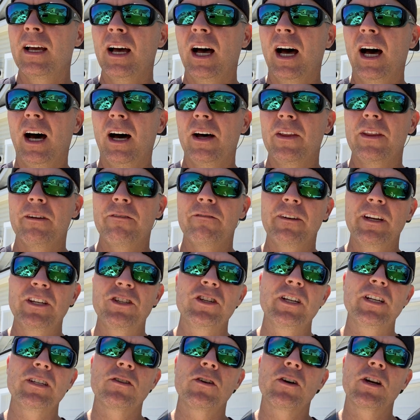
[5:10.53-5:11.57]
the
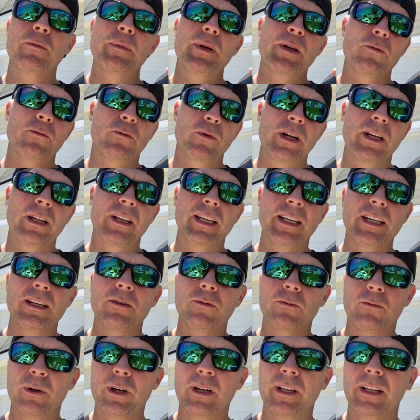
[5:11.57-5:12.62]
fishing is gonna be really,
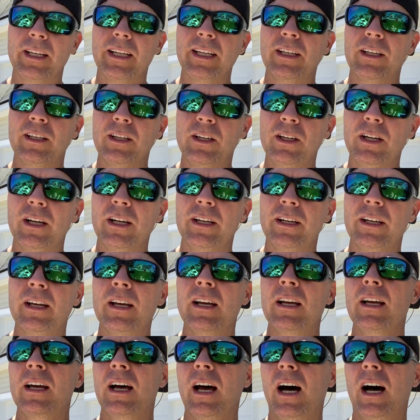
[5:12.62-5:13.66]
really good.
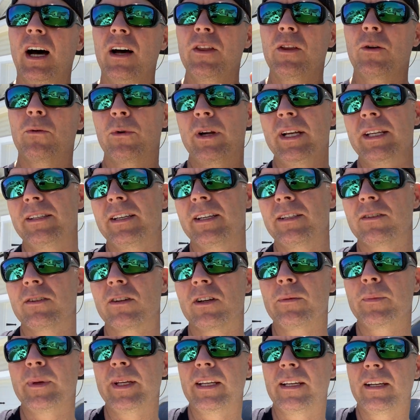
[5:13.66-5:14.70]
The reason it's
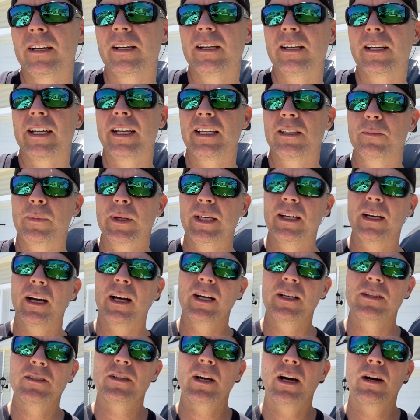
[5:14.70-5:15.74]
gonna be good is
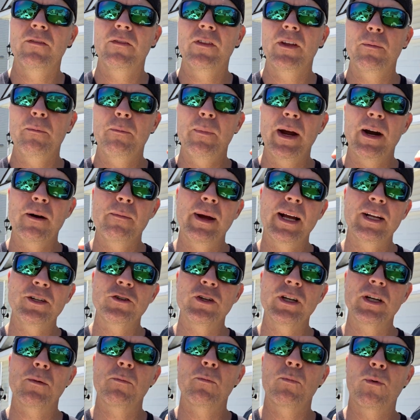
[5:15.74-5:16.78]
because of the
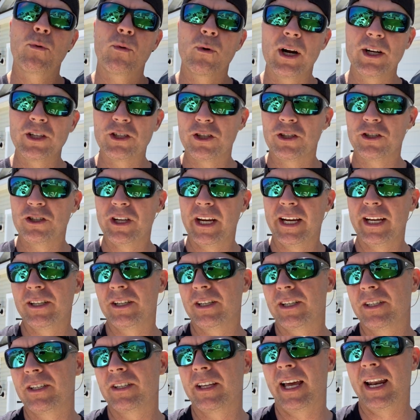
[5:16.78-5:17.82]
barometric pressure
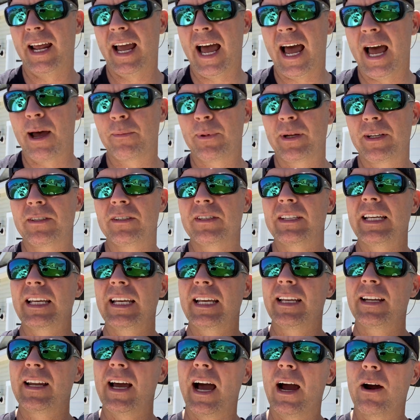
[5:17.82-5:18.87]
changes that happens
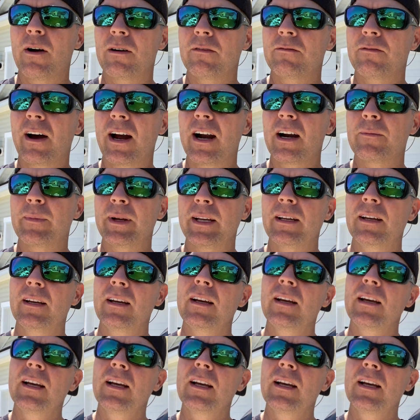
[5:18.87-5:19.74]
in our environment.